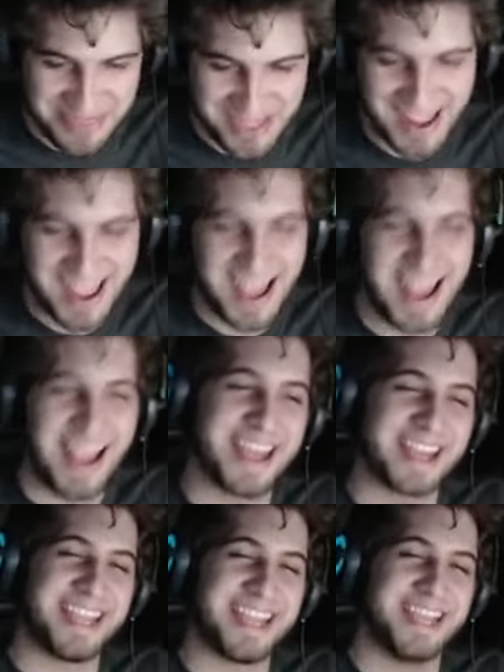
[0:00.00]
I had a
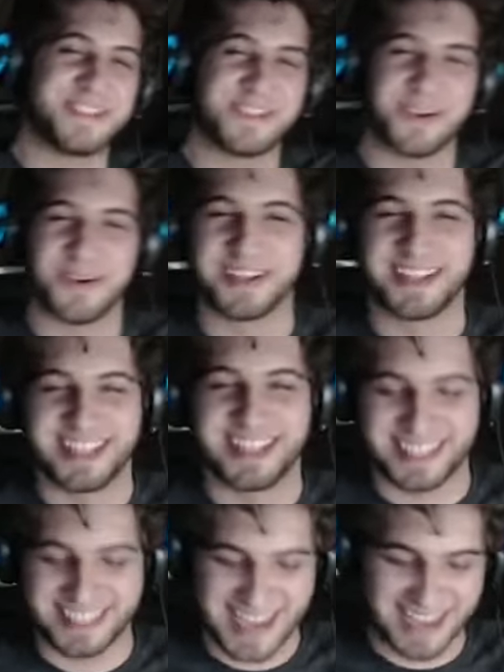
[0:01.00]
keystroke. That's
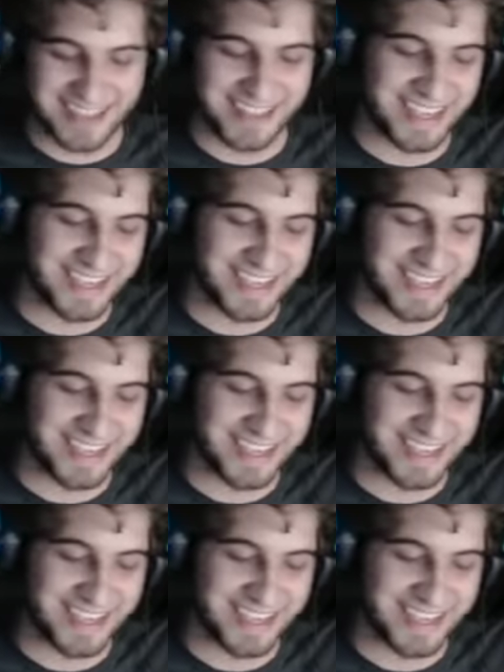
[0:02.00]
exactly it.